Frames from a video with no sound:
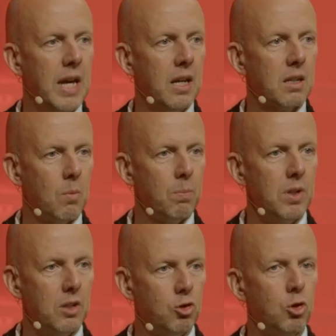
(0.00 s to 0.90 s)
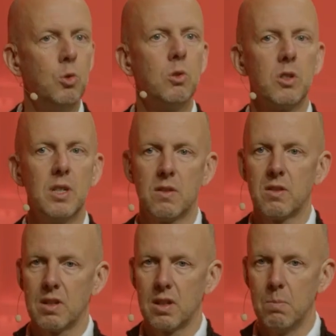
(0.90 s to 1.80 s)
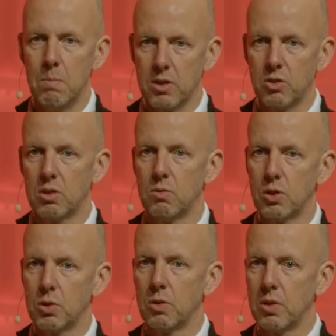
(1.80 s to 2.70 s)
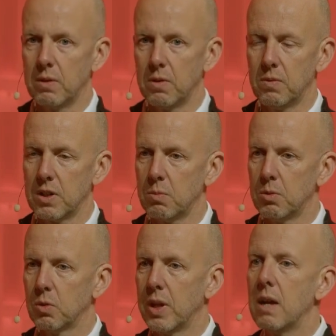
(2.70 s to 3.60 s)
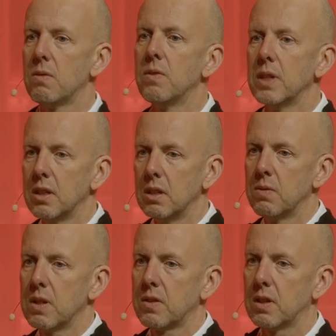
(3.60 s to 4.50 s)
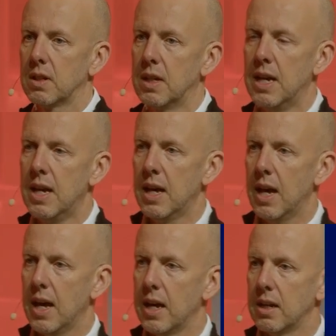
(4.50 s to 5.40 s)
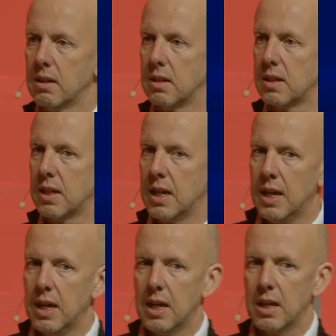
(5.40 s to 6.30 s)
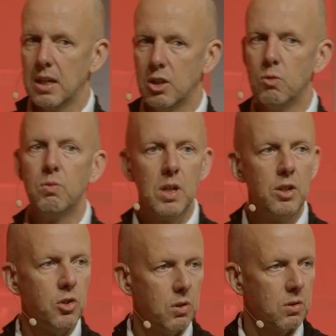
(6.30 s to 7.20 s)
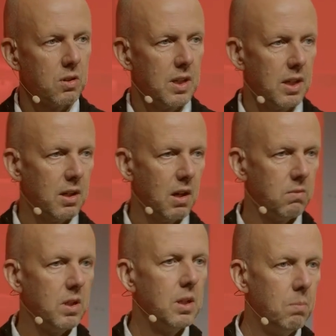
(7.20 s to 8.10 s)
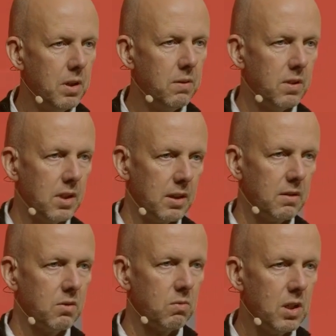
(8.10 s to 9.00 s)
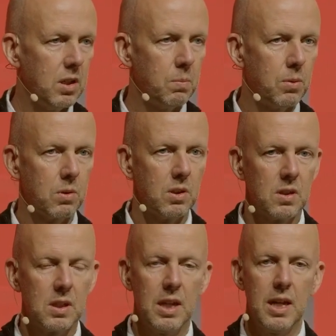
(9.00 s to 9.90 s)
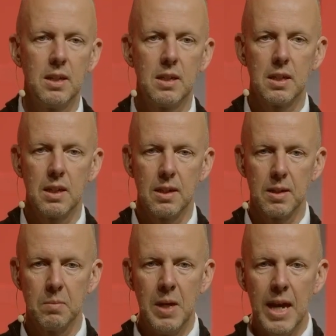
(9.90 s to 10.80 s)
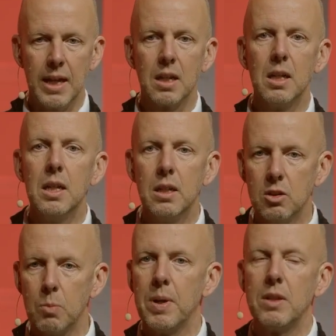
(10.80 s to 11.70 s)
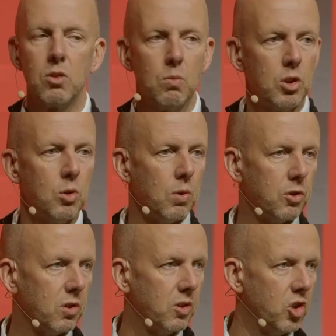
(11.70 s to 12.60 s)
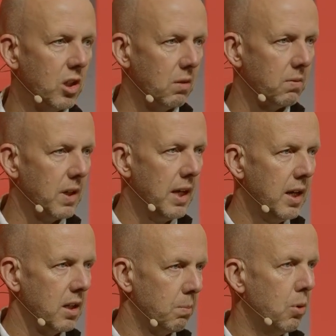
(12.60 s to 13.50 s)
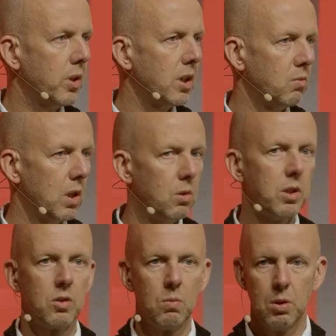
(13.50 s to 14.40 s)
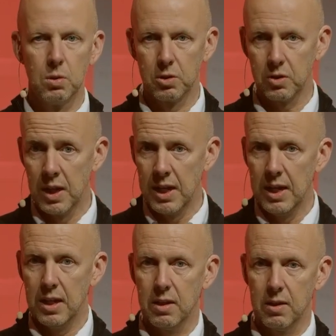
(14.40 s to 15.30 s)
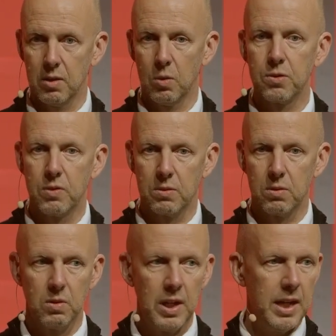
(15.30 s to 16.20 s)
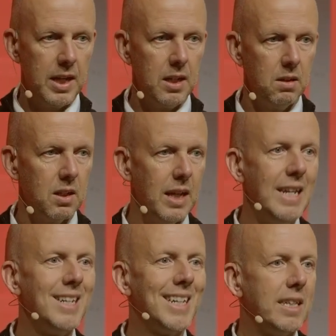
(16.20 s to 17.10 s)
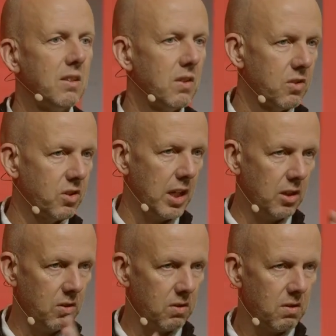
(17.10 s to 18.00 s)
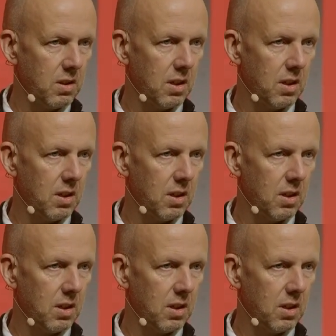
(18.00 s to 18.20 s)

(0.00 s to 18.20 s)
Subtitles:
companies do not necessarily measure the return on investment on everything they invest in. And you really should. I really believe in that. It's really important. And clearly, it depends on what you want to achieve. Now, Booking, we look at the world of travel in intent stages.